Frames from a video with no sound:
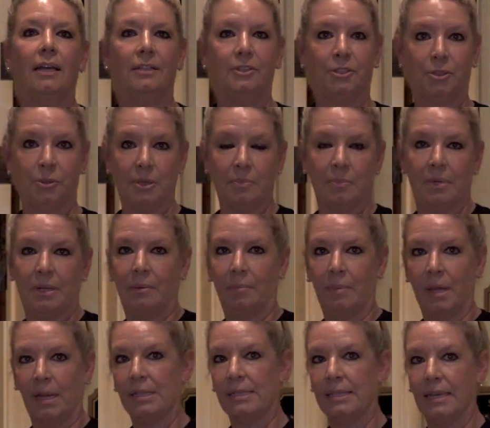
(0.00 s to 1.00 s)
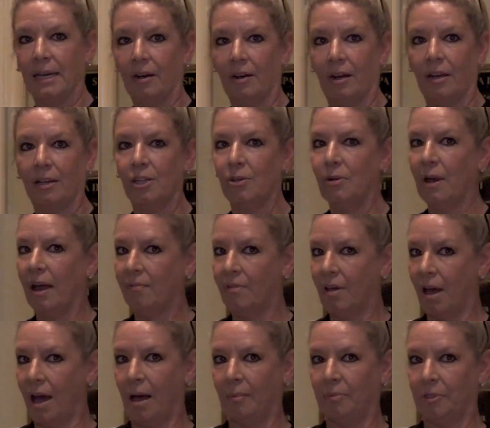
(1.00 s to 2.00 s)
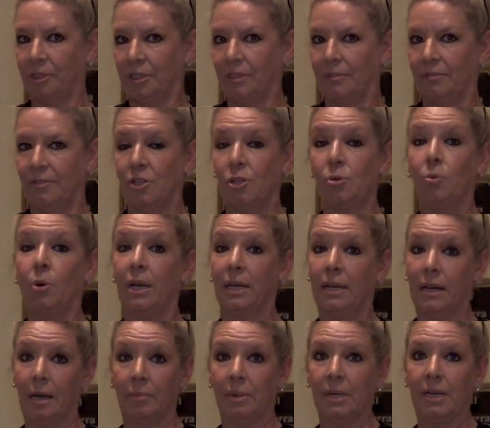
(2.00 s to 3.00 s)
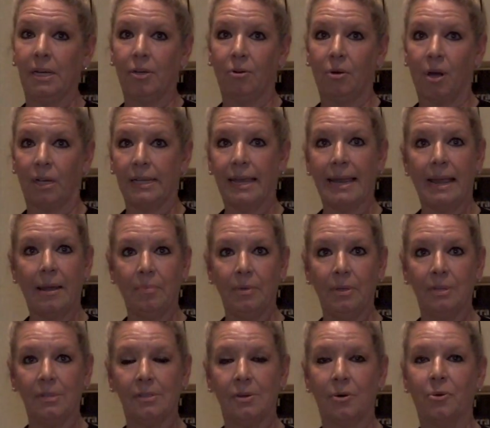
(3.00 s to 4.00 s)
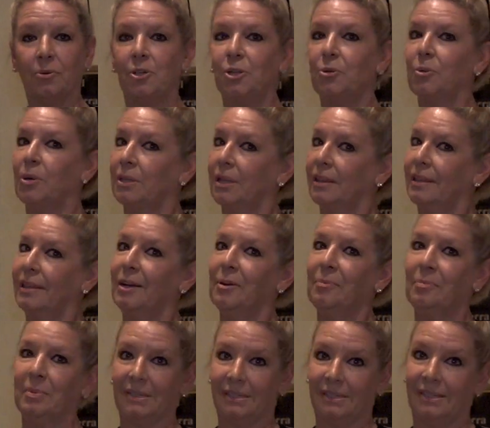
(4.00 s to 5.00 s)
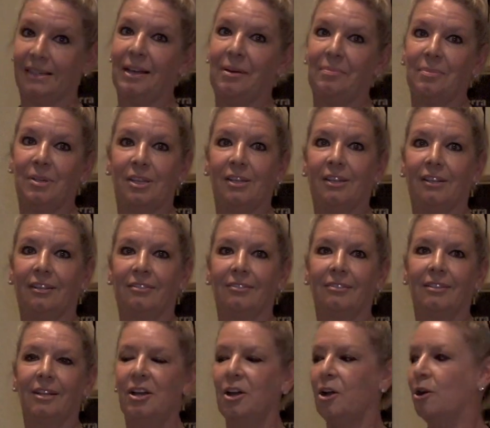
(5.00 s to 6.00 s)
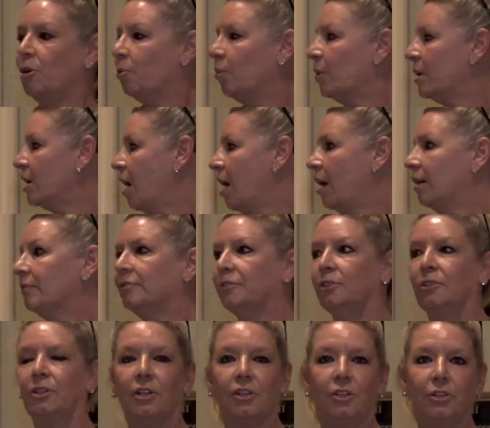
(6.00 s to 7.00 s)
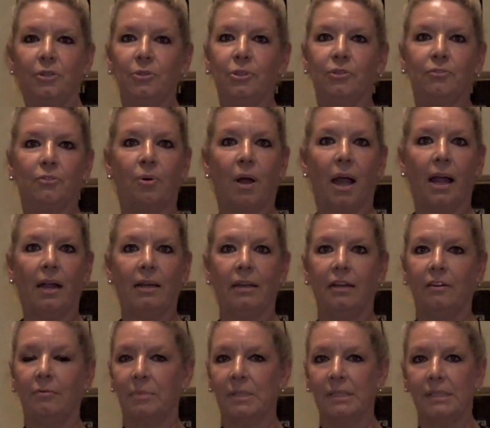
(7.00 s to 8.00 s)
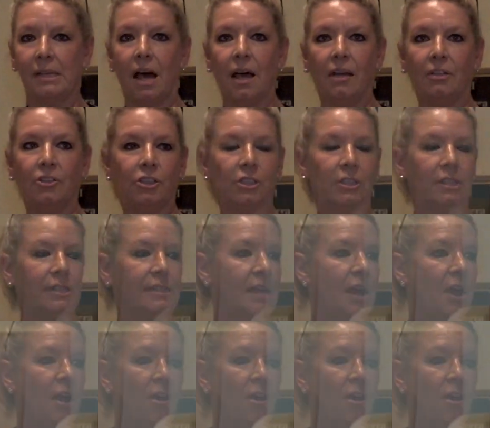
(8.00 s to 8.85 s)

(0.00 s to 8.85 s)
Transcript: a treatment at Mediterra, you have the option. Do you want to come here on campus or do you want the therapist to come to you? We offer a huge variety of massages,